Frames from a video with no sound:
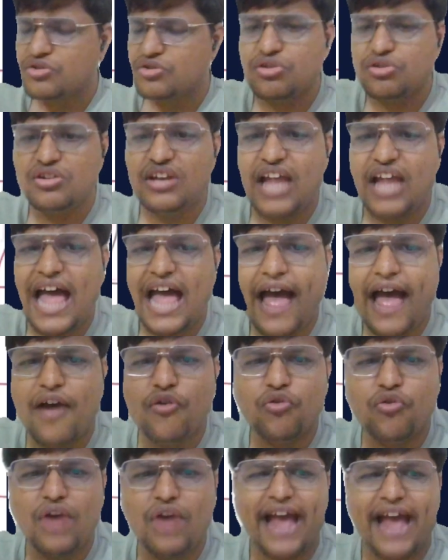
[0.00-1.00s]
So
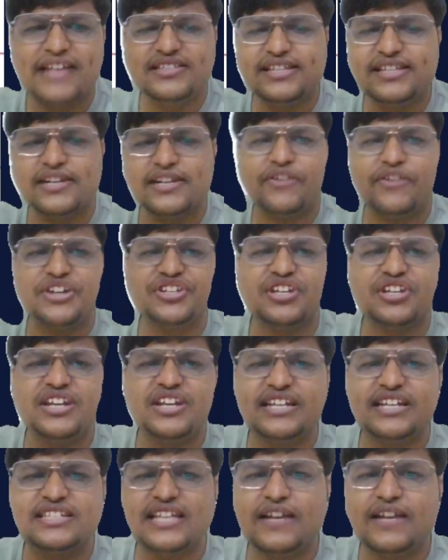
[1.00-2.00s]
now, as the question
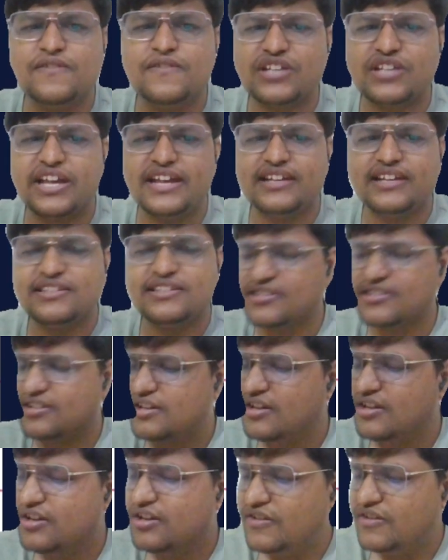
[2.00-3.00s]
itself says,
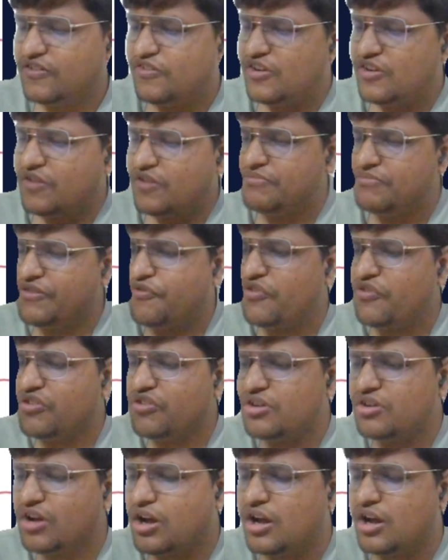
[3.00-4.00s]
before